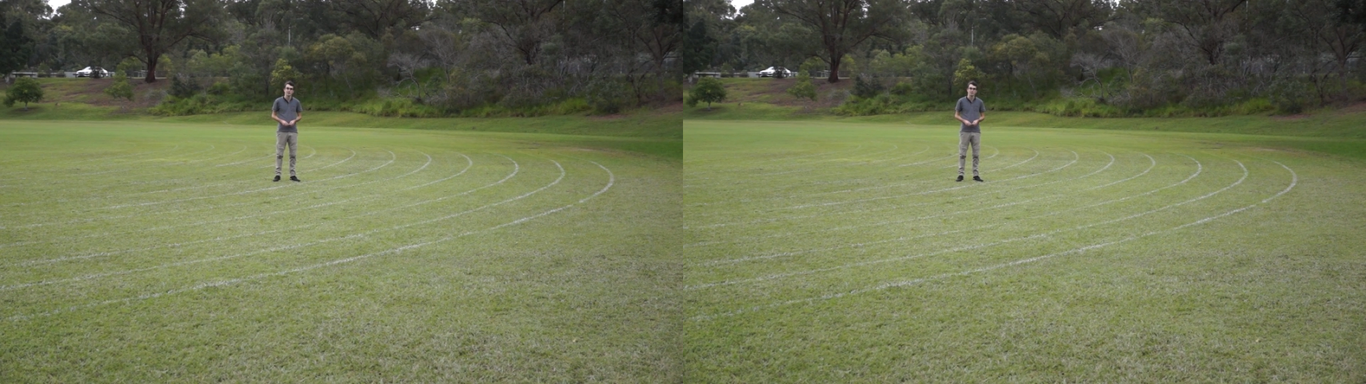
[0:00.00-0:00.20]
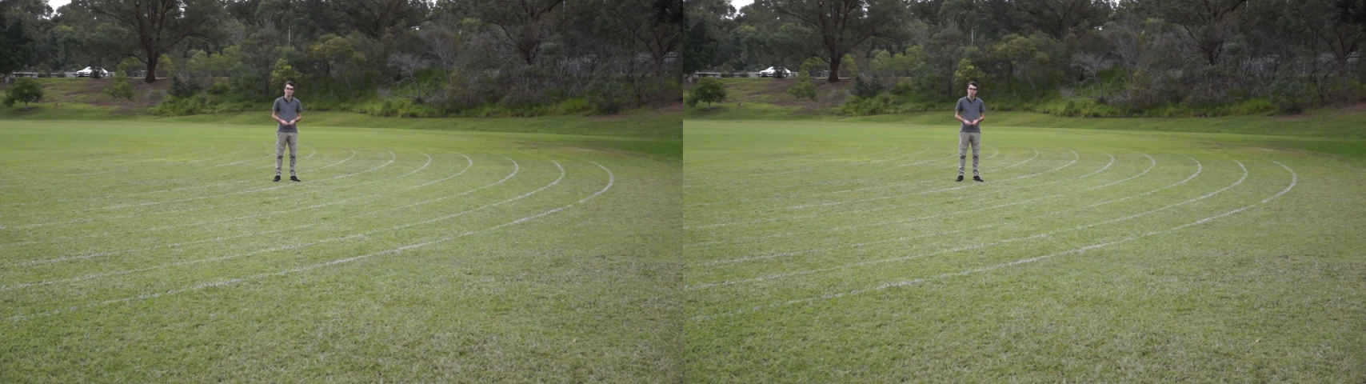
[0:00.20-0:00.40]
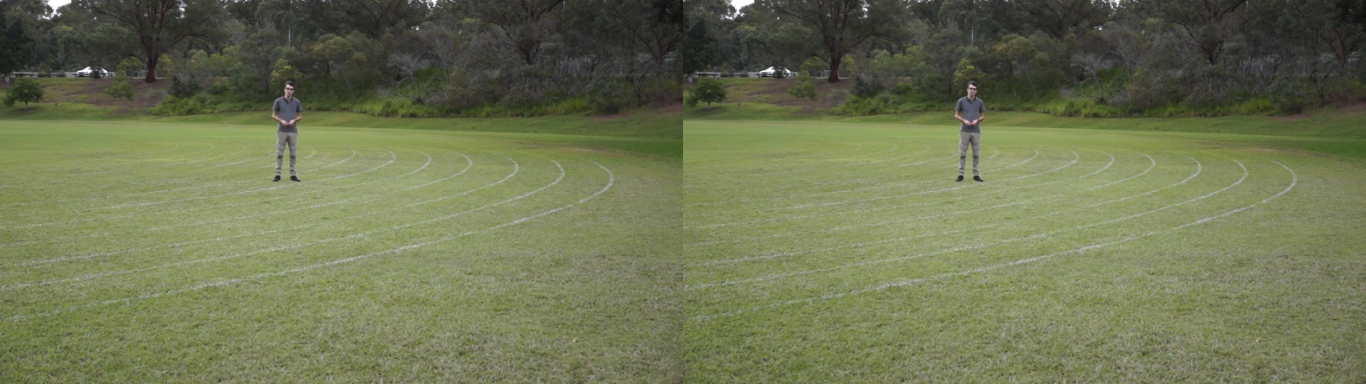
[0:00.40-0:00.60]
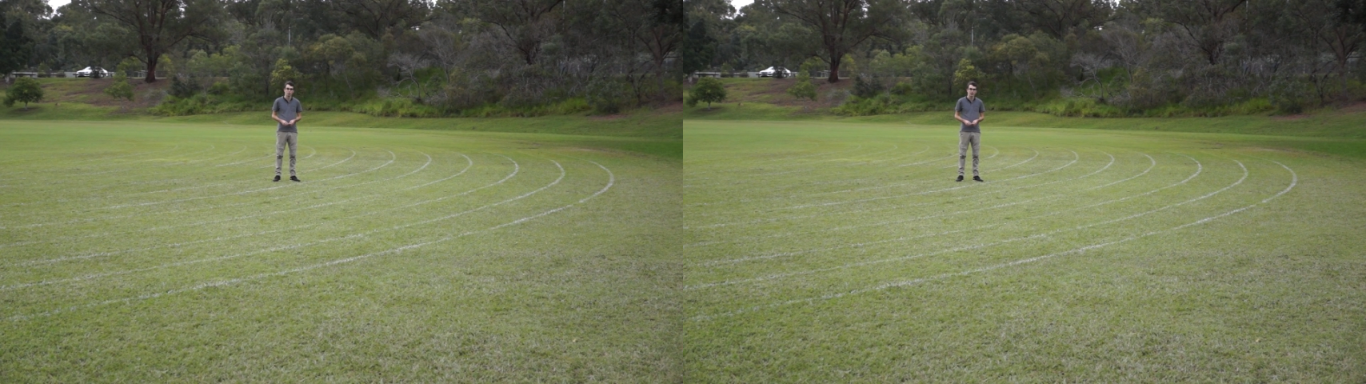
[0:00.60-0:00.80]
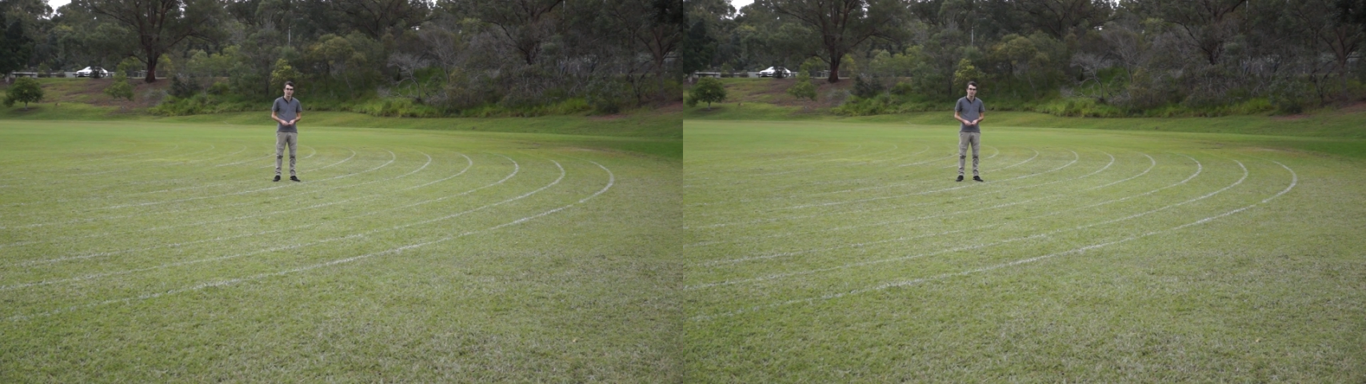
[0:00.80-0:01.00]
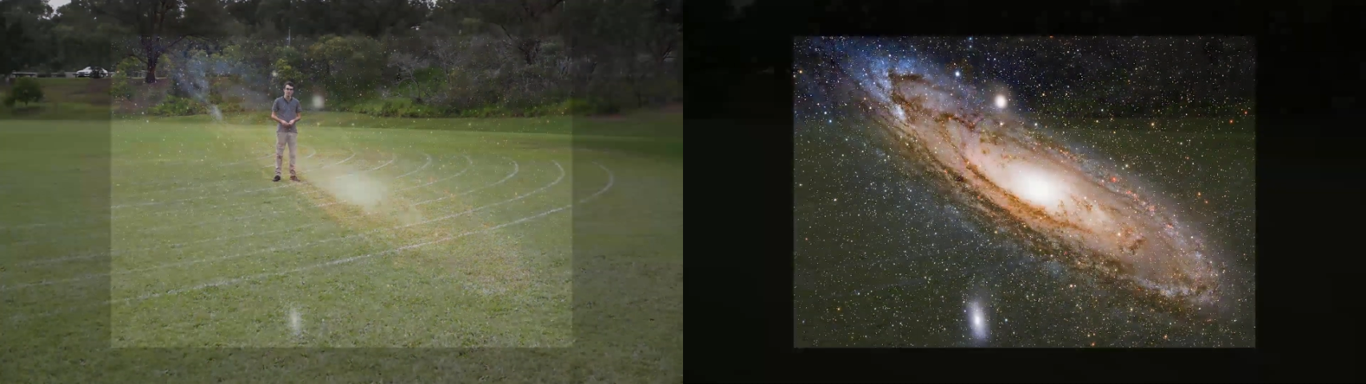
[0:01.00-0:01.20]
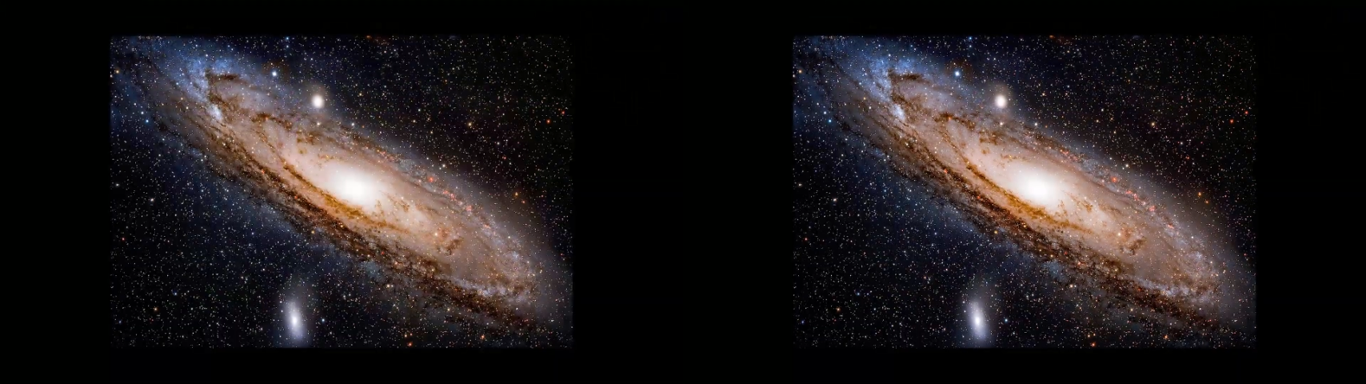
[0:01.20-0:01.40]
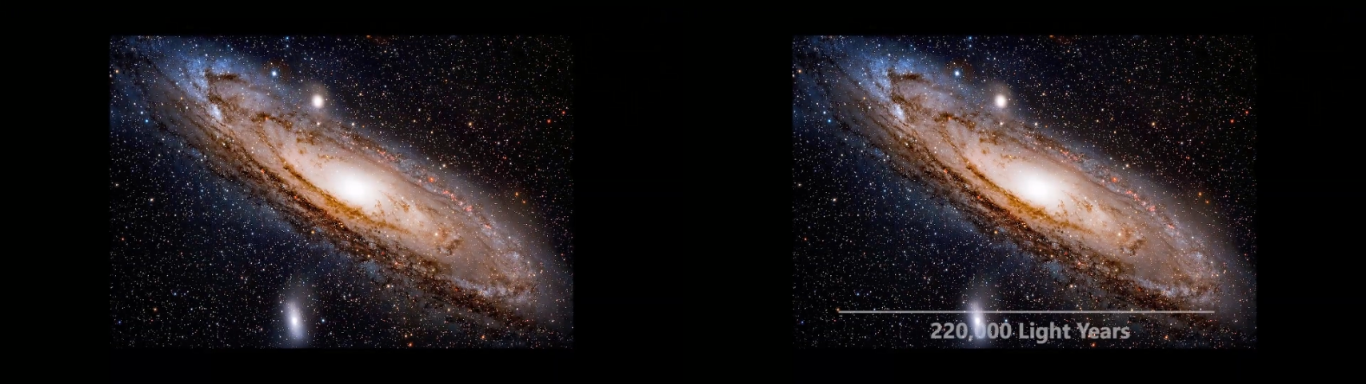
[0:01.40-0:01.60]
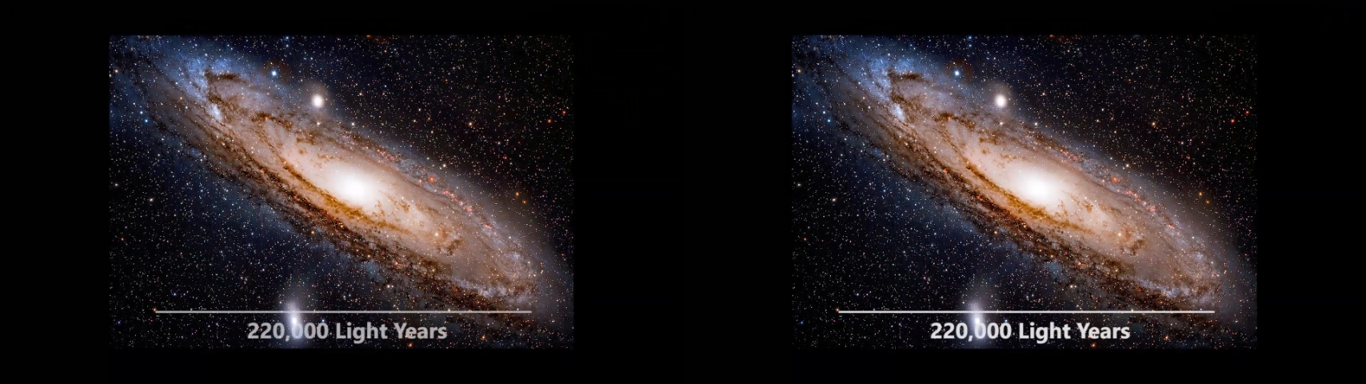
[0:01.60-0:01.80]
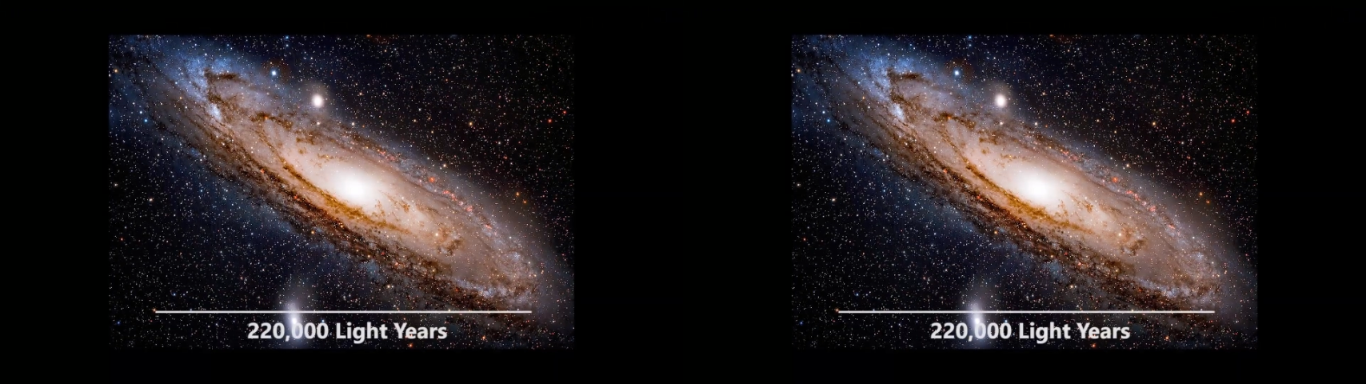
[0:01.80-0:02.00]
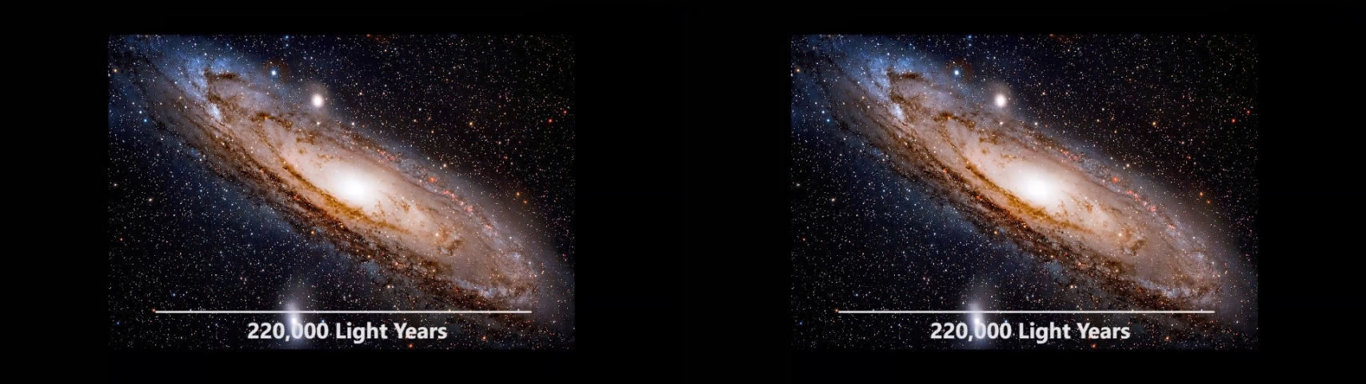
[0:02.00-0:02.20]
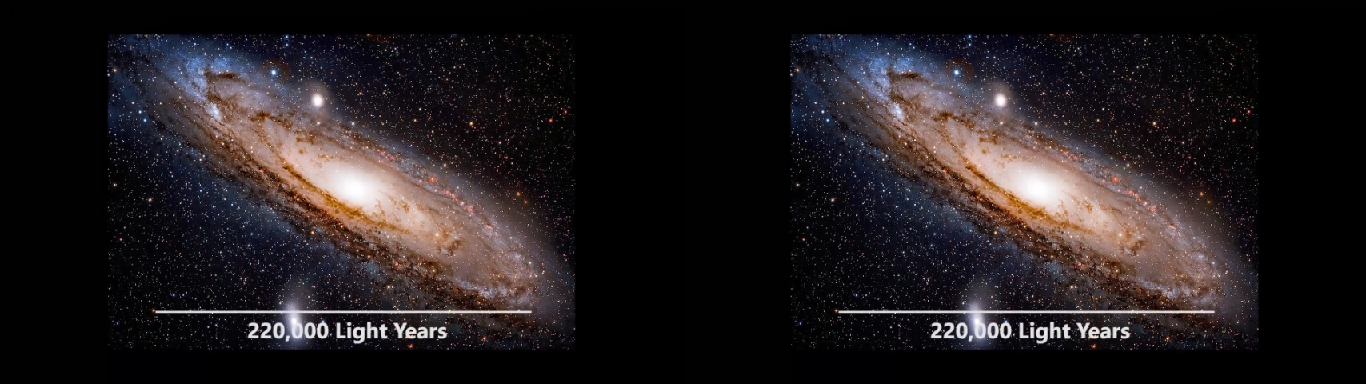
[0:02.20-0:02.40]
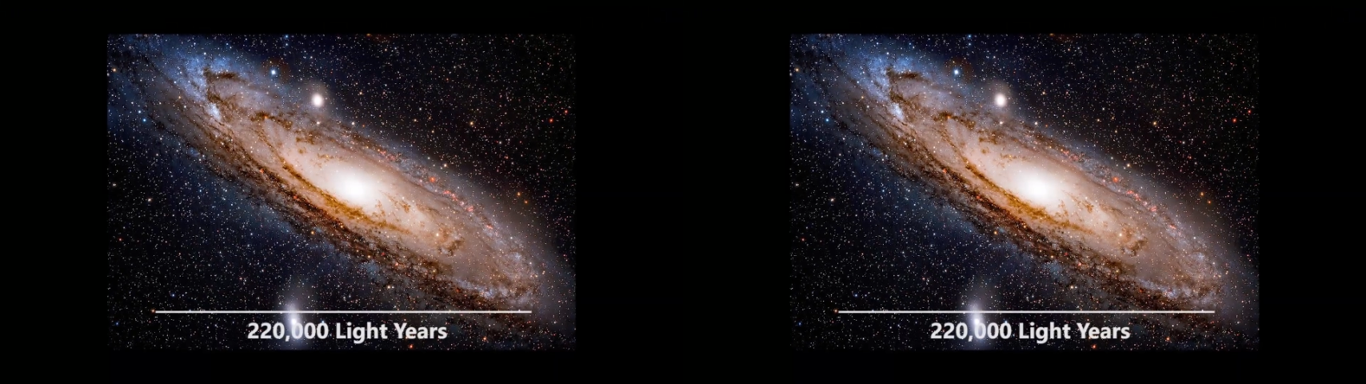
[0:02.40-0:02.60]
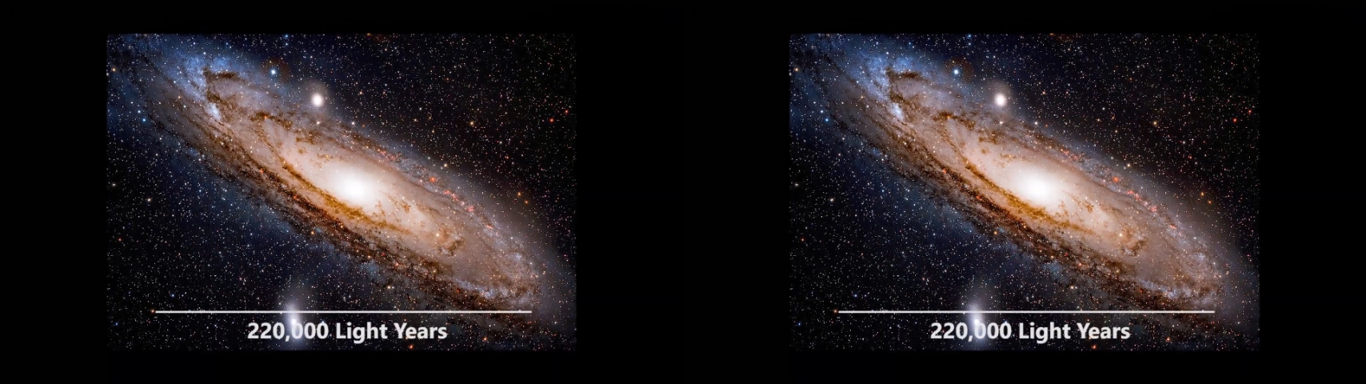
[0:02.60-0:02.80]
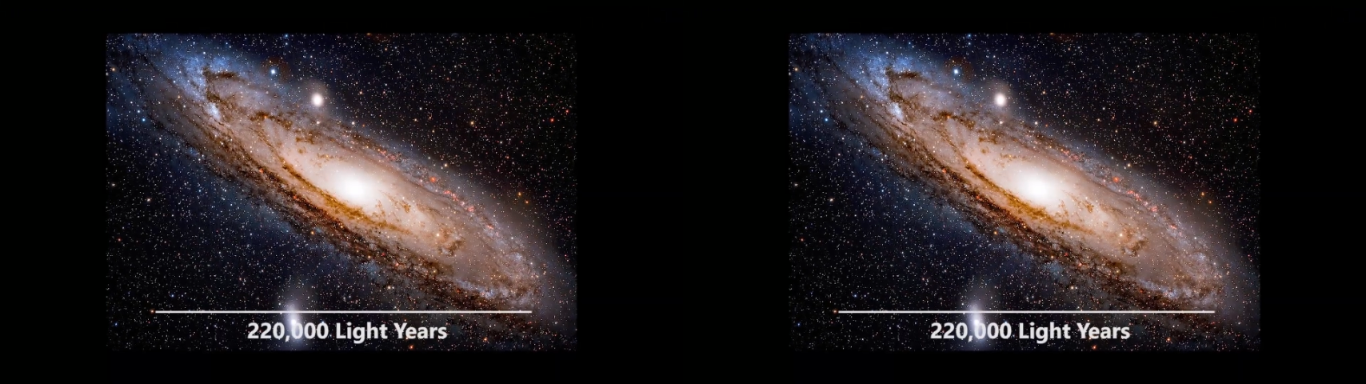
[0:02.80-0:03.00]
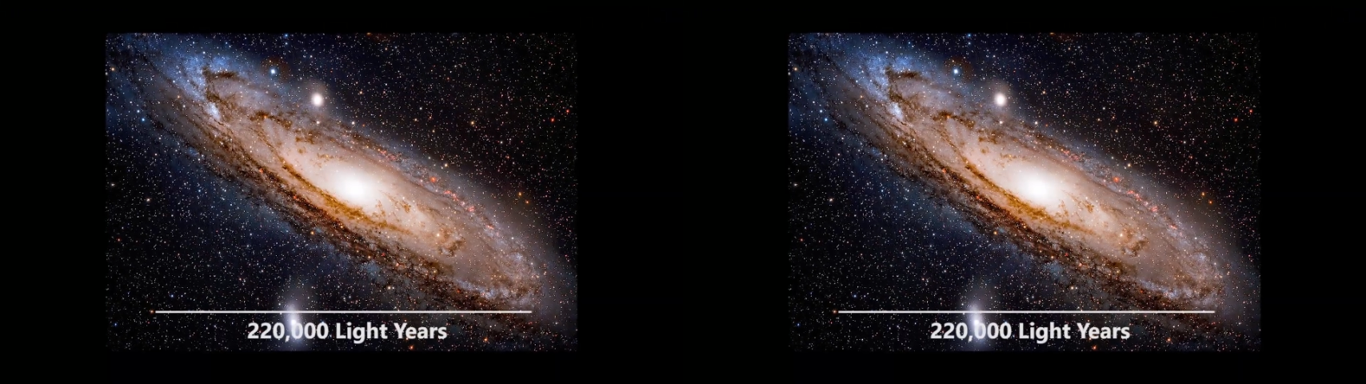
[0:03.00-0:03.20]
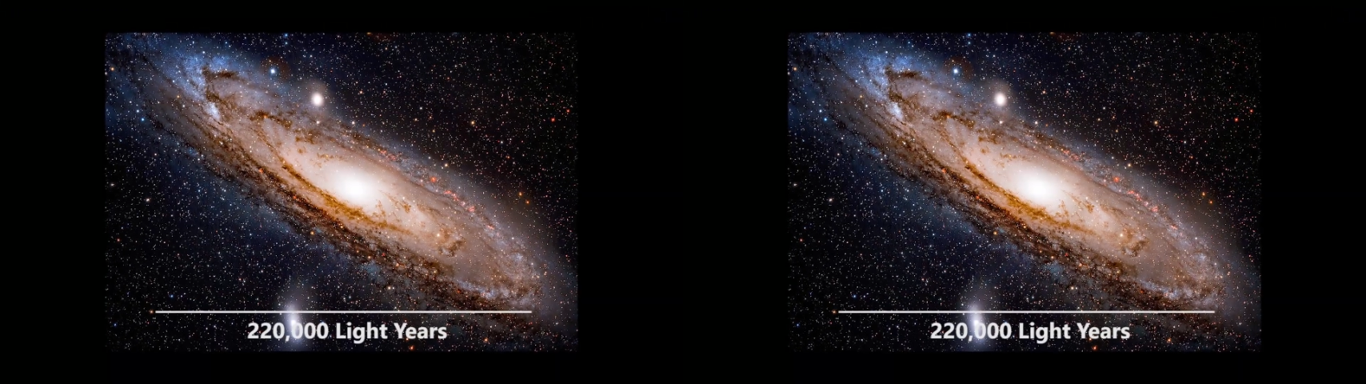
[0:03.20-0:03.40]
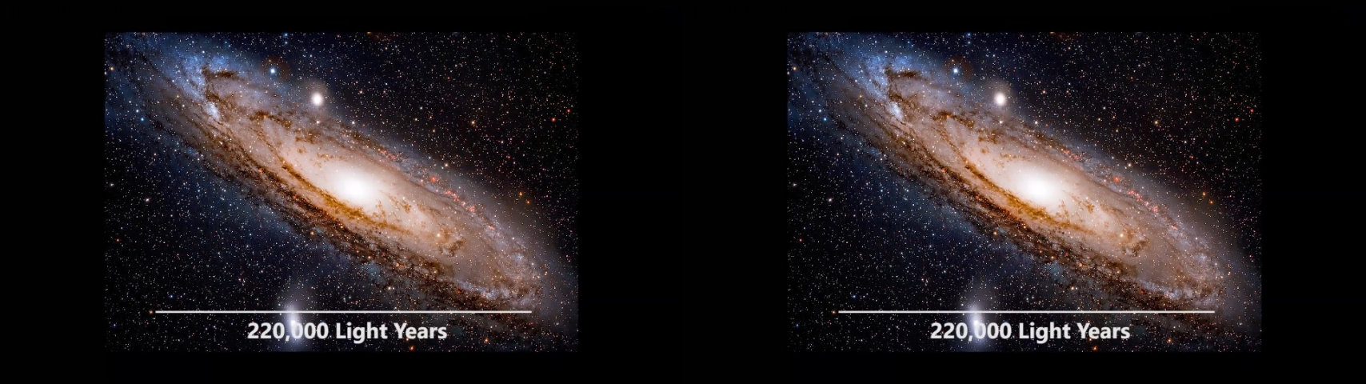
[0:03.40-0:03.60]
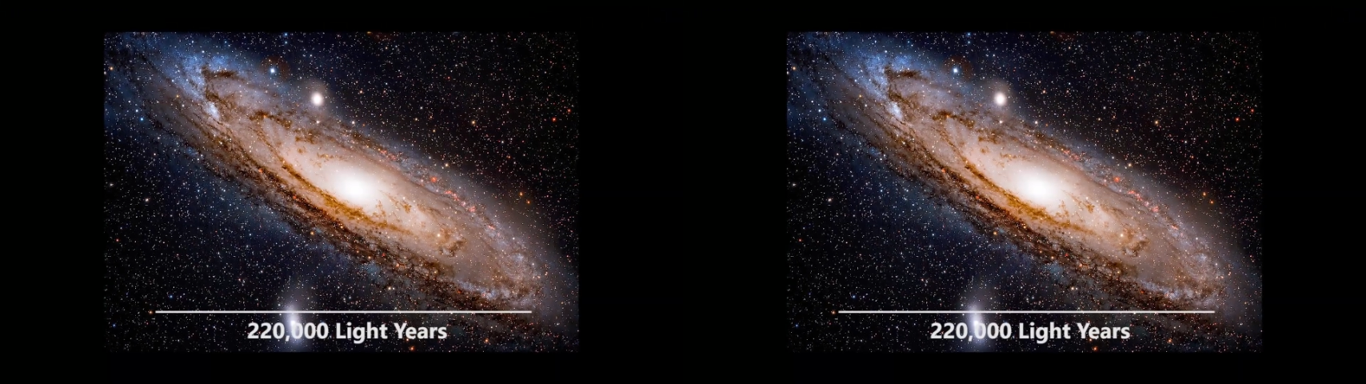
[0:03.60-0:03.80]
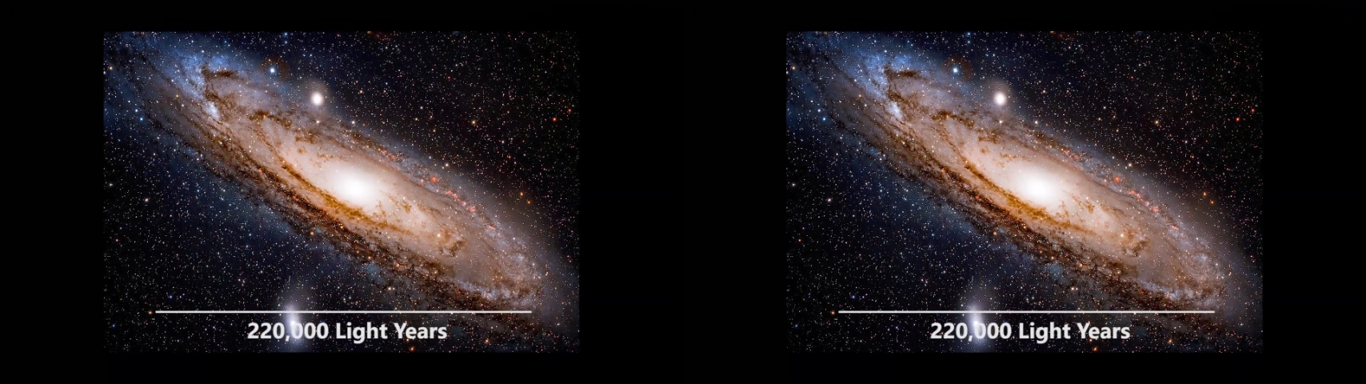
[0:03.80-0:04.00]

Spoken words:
(no speaker visible)